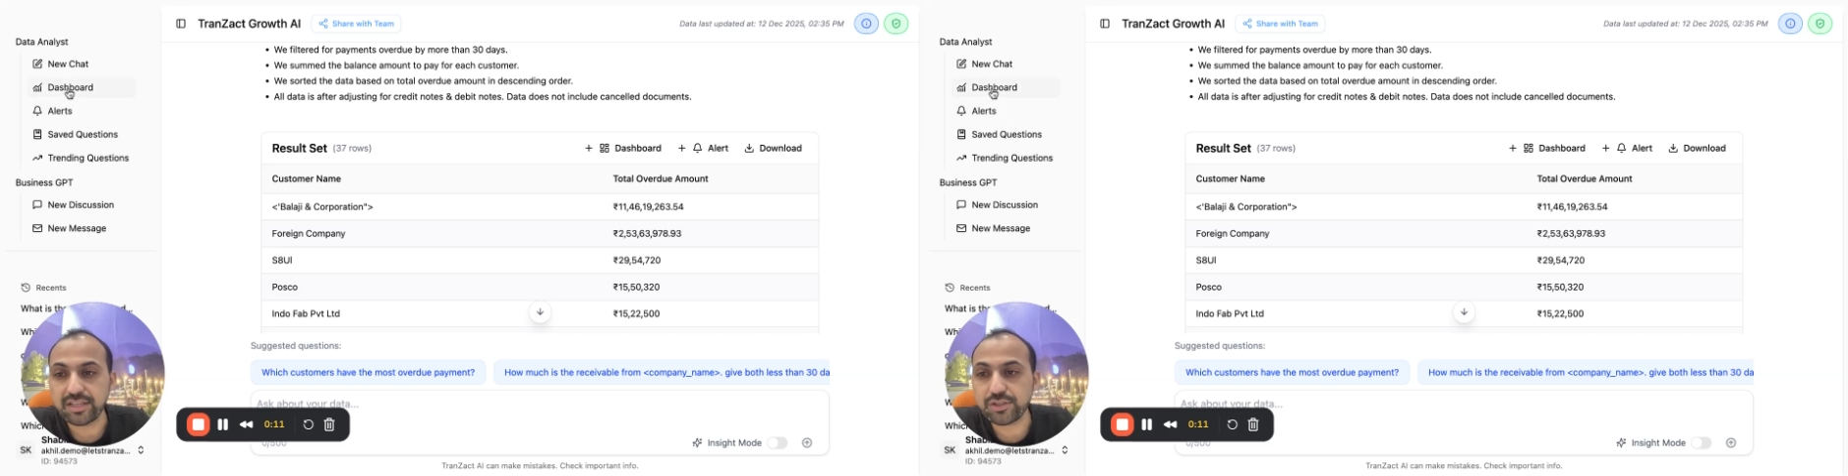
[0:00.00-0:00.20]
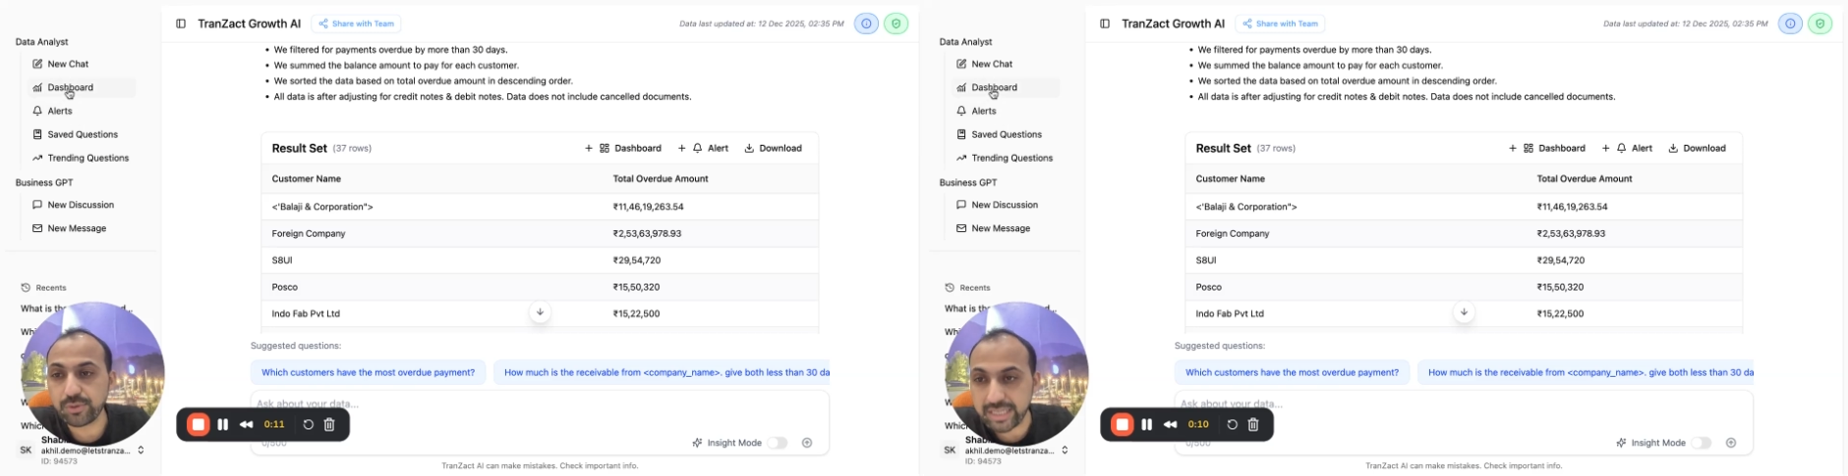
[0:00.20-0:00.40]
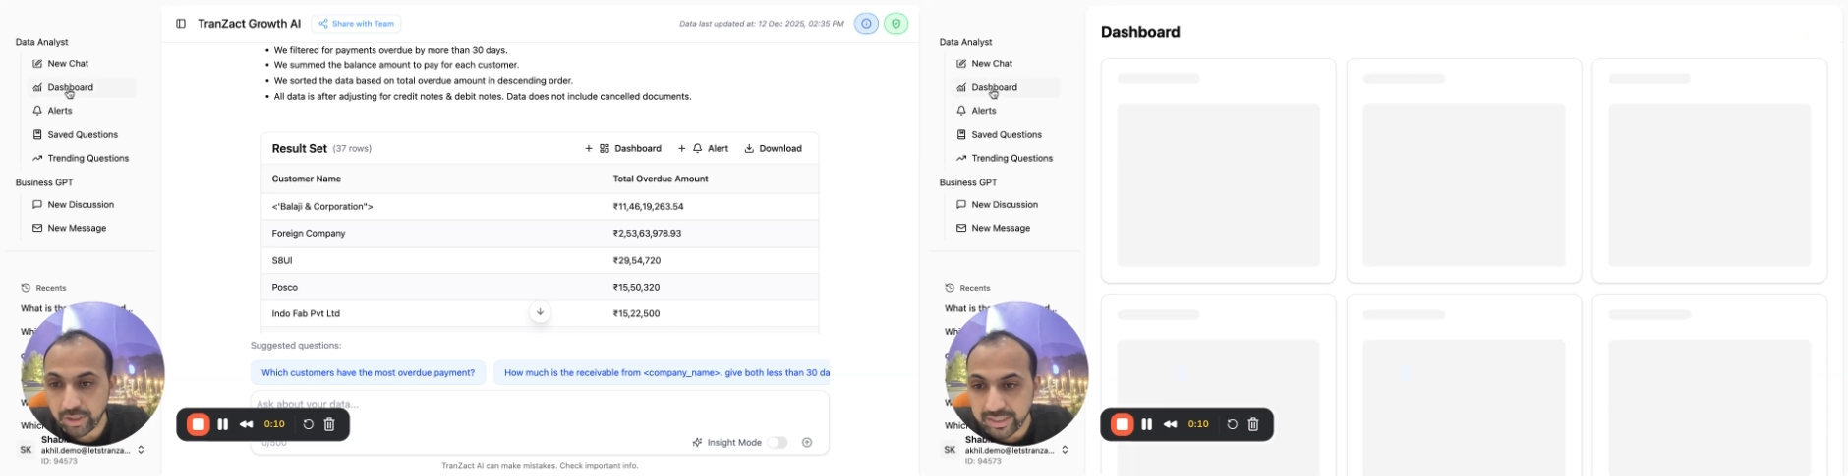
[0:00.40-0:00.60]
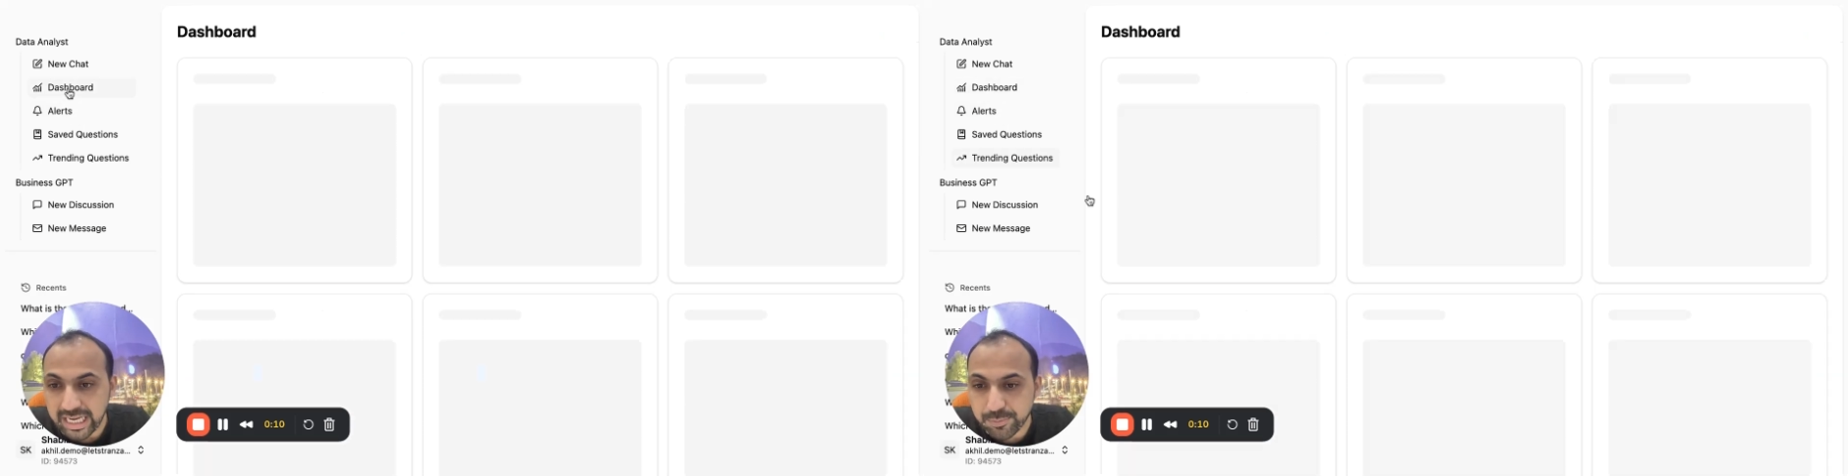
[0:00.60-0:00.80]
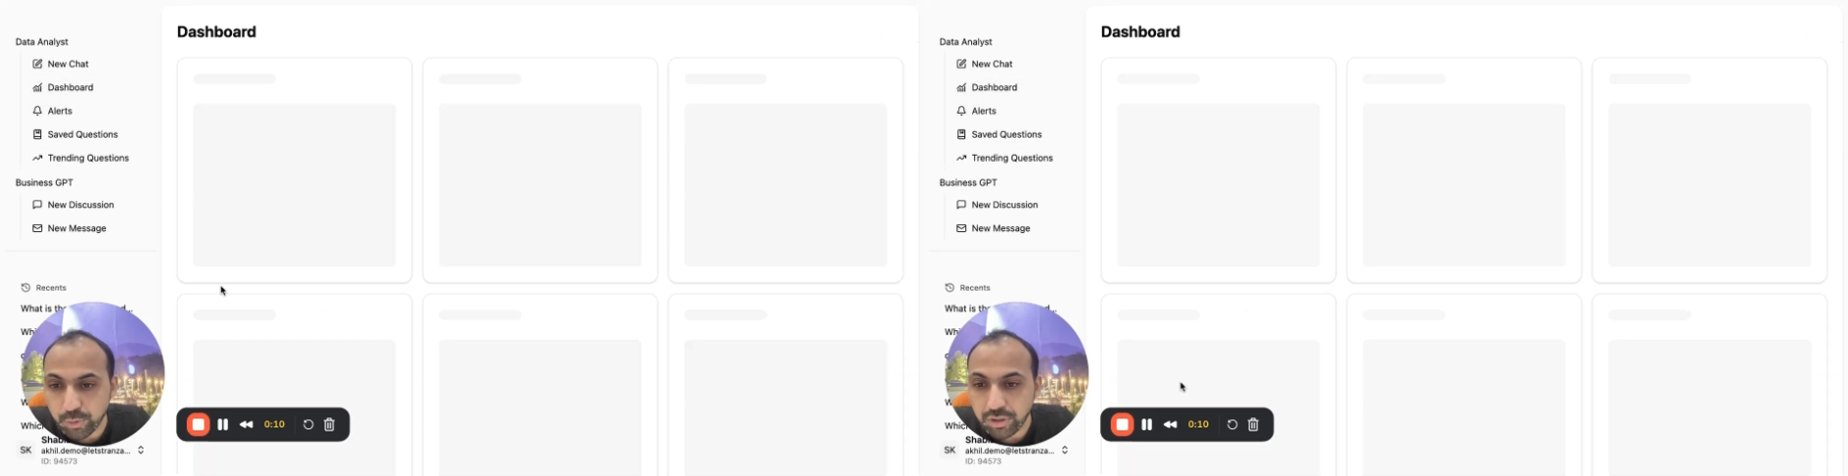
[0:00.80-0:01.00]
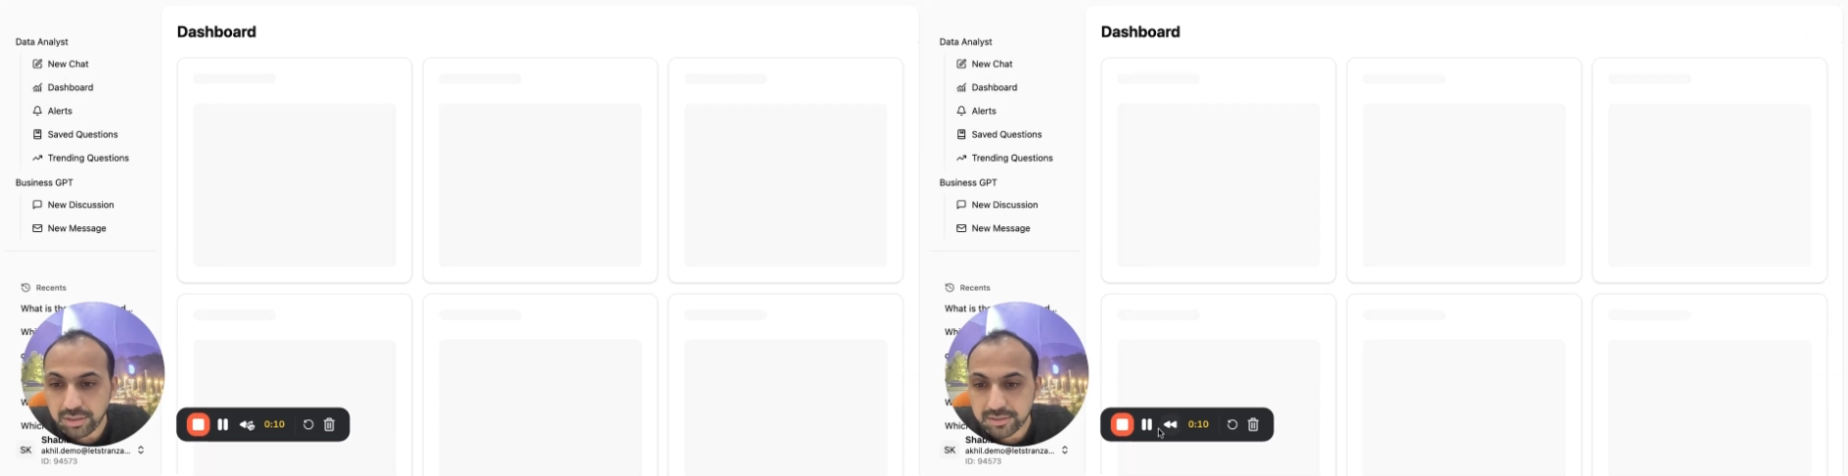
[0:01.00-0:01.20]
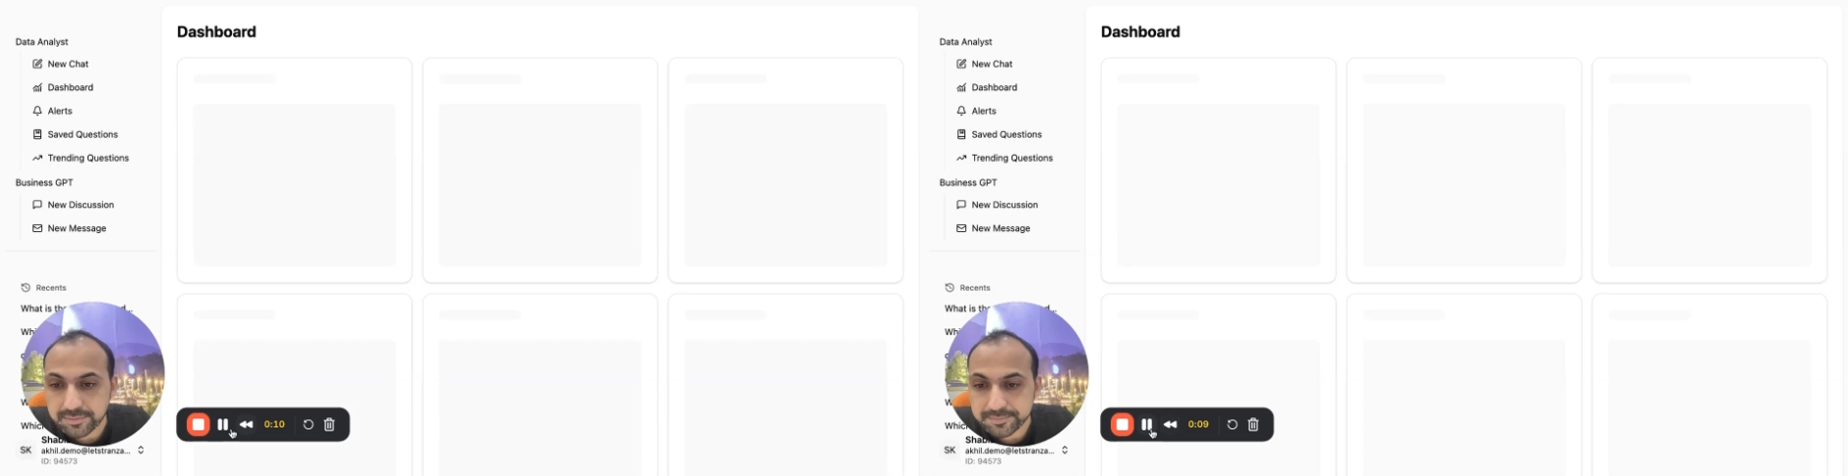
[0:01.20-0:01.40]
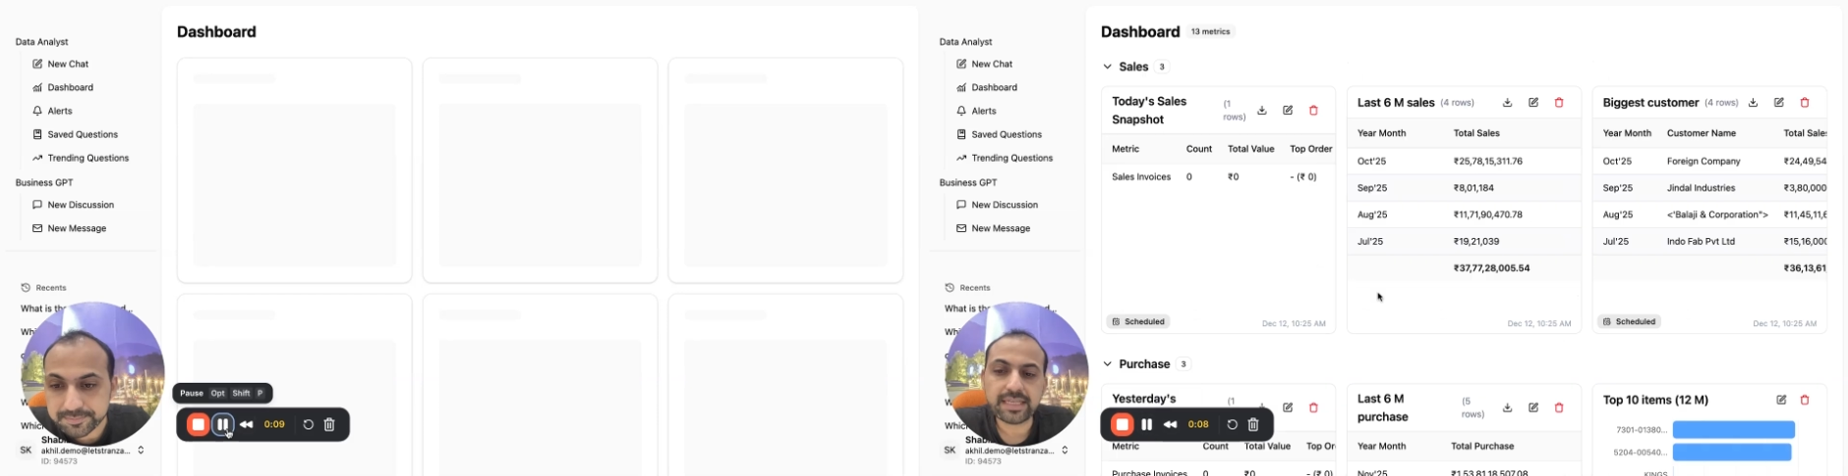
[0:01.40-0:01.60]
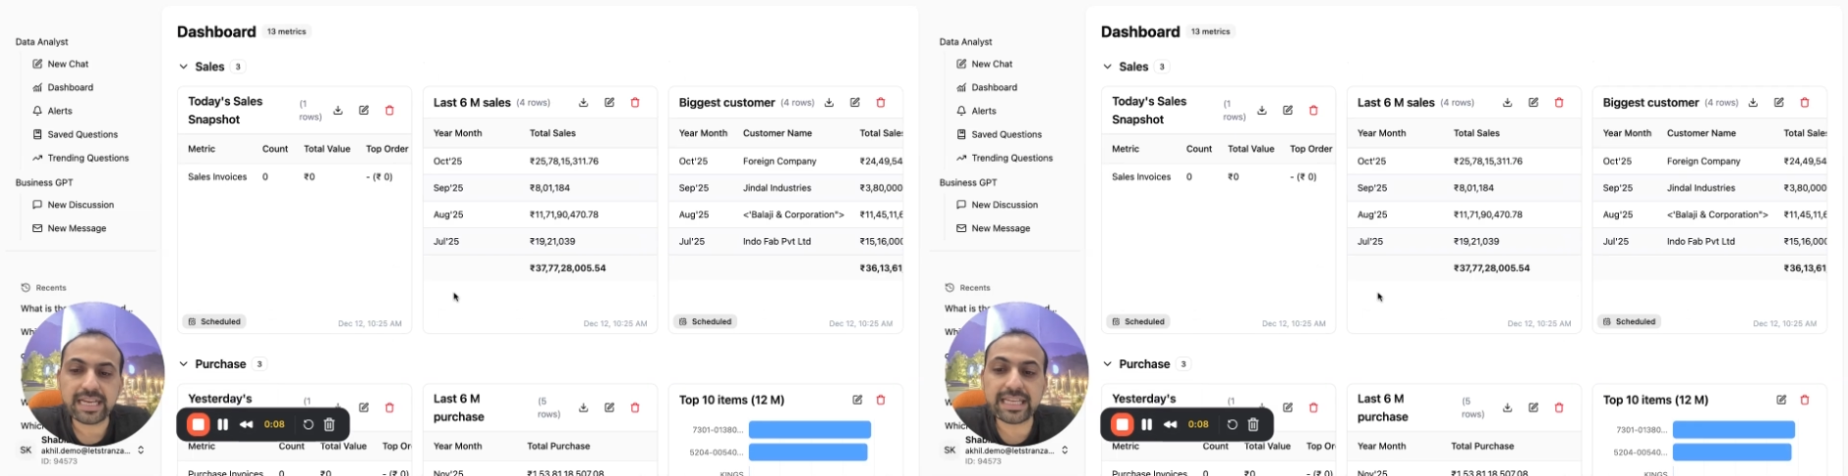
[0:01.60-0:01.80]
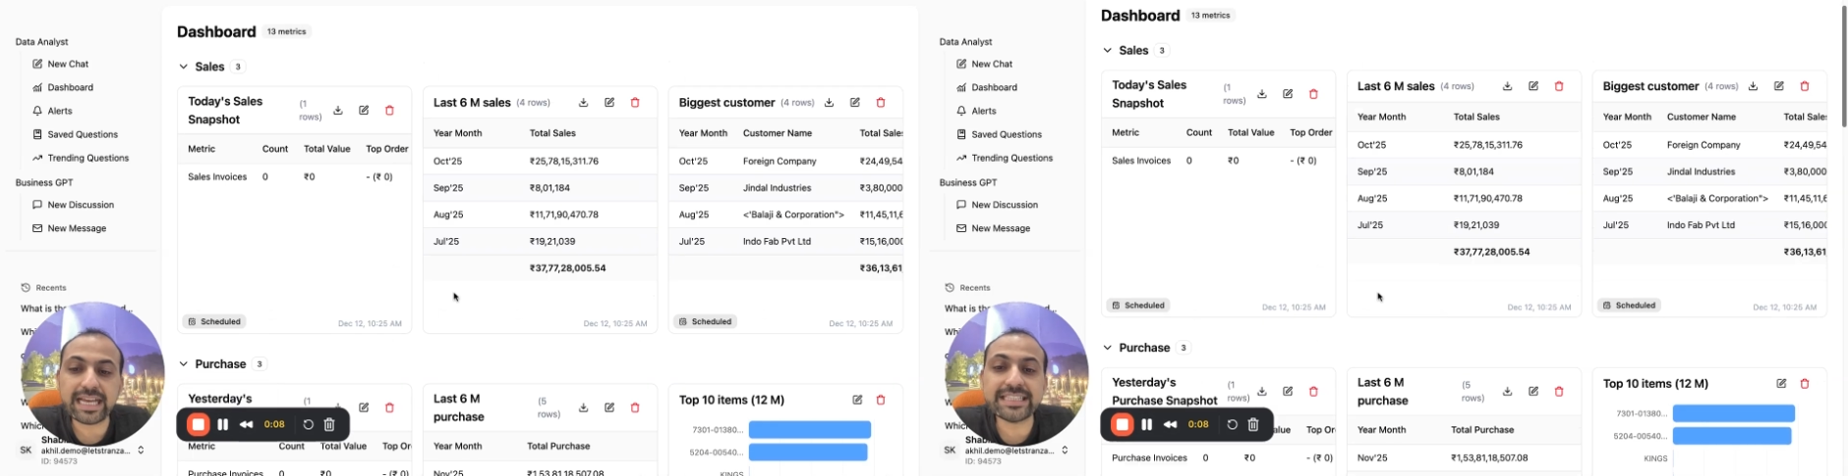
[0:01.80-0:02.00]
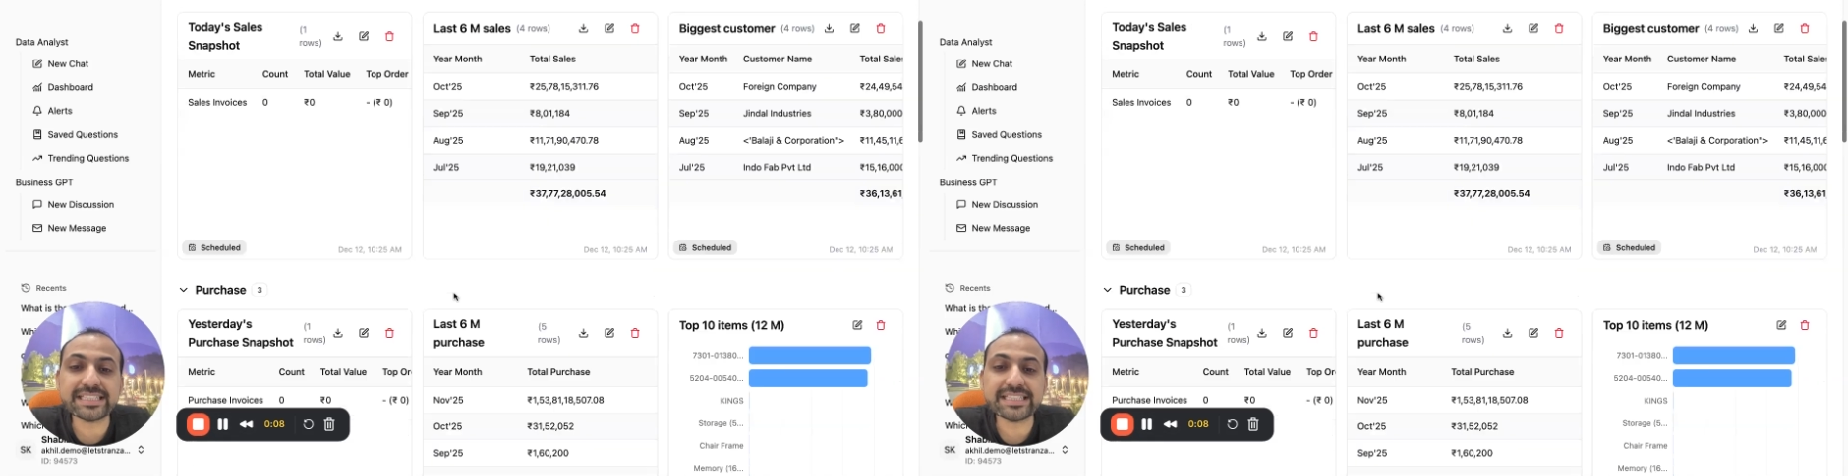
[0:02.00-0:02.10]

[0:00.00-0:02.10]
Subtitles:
So you click on dashboard and